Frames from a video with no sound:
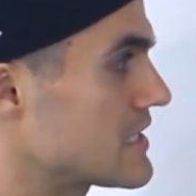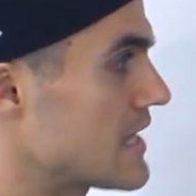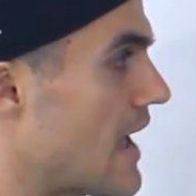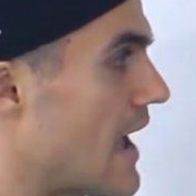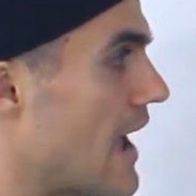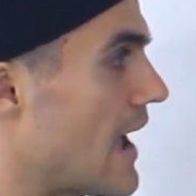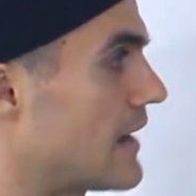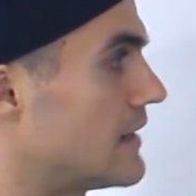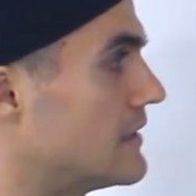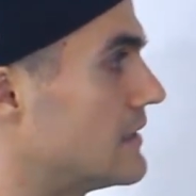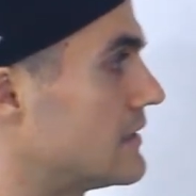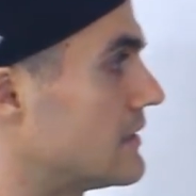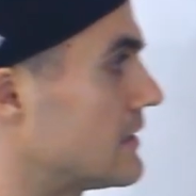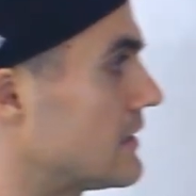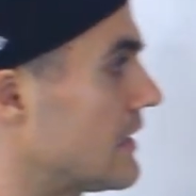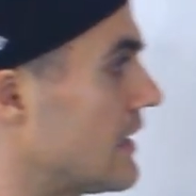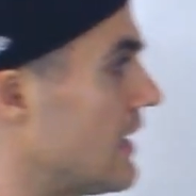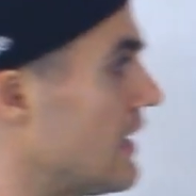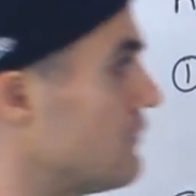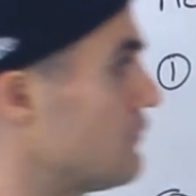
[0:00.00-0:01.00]
that
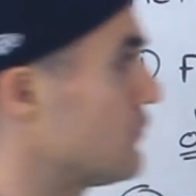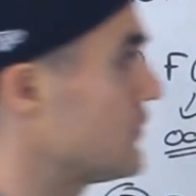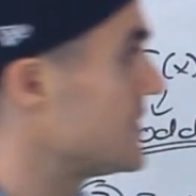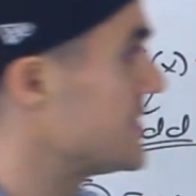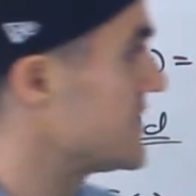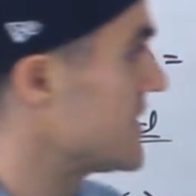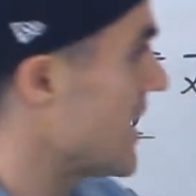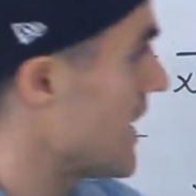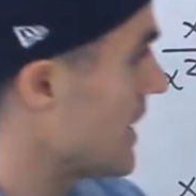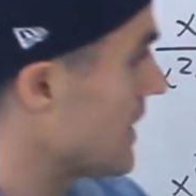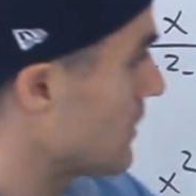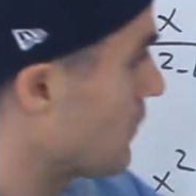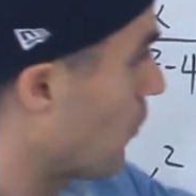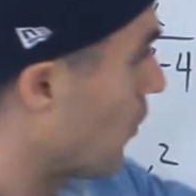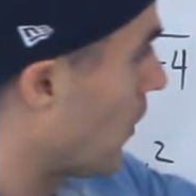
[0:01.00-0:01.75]
if we take